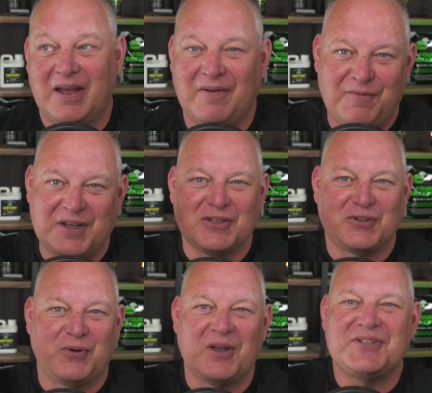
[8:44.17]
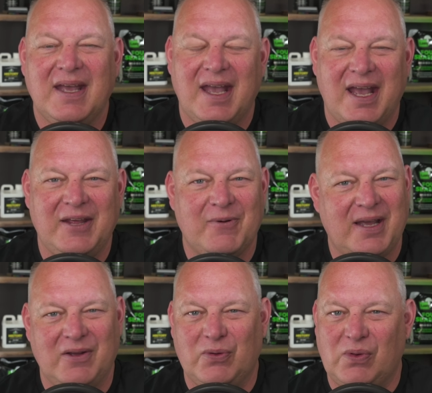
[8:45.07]
Fingers crossed.
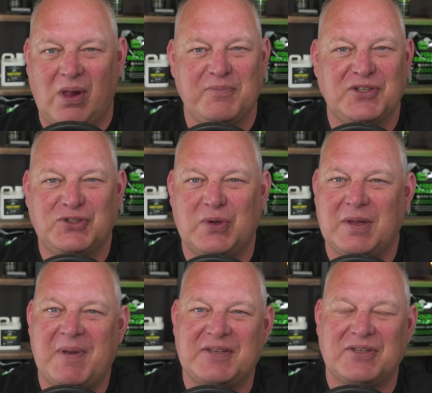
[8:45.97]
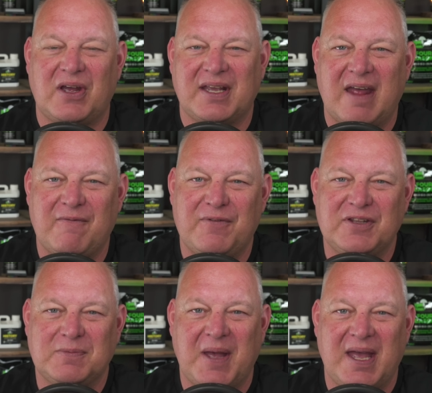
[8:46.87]
Anyway, I'm just doing the best that I can for
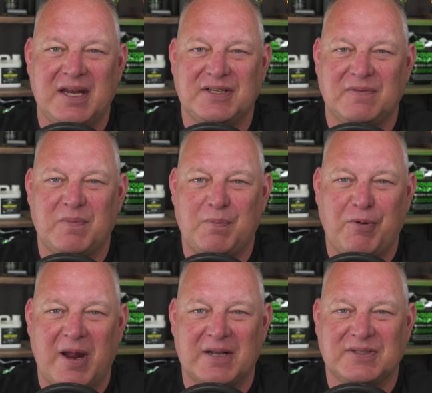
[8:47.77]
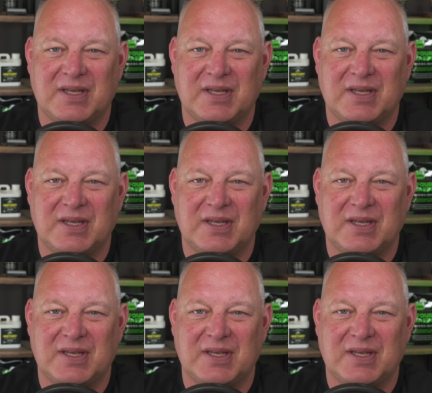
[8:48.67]
this page and products,